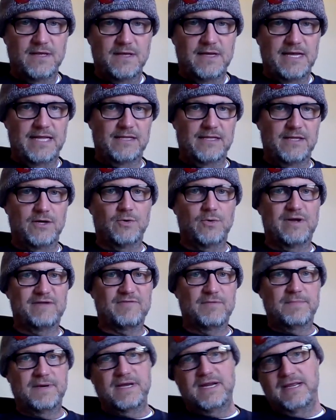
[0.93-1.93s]
Hello,
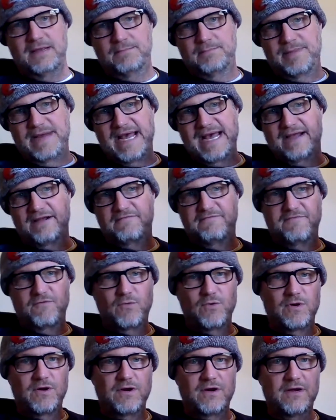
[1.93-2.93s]
everybody. Back
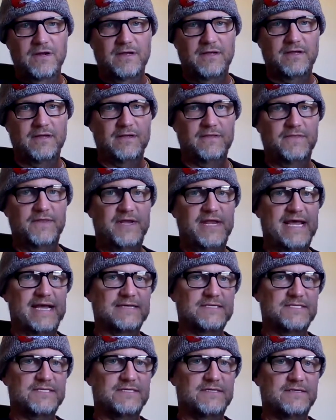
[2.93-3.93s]
for the
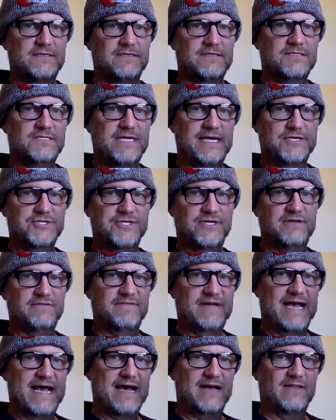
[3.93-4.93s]
next section of
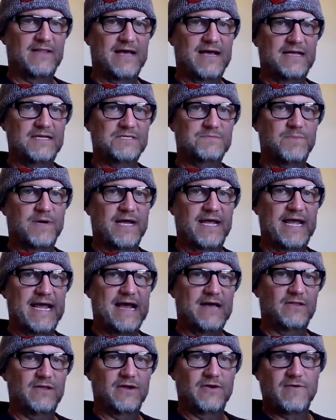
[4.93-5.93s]
Allies by
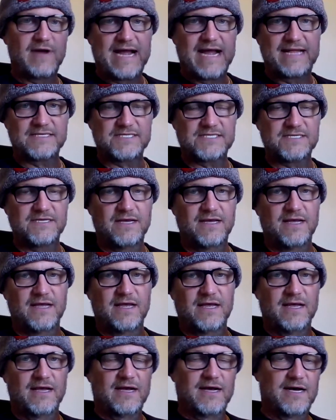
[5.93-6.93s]
Alan Gratz,
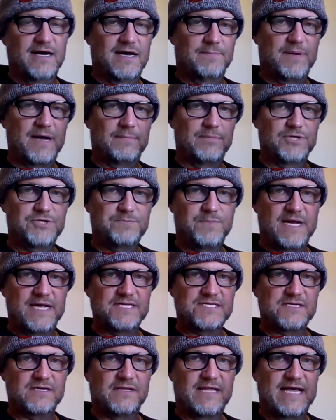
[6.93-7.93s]
published by
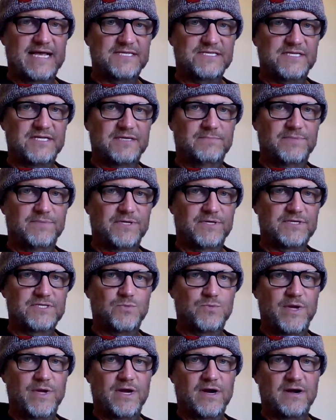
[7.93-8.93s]
Scholastic Books.
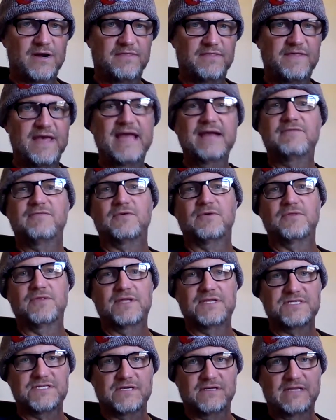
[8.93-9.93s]
We are thankful
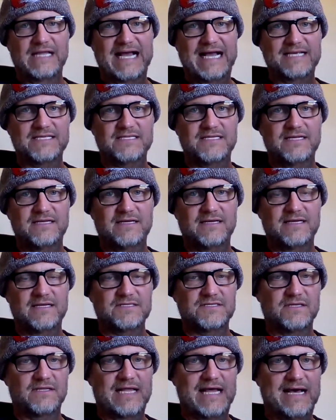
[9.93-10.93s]
that Scholastic has
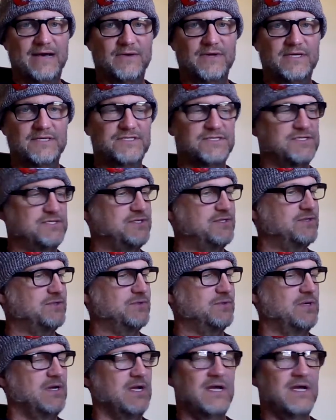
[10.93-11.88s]
allowed us to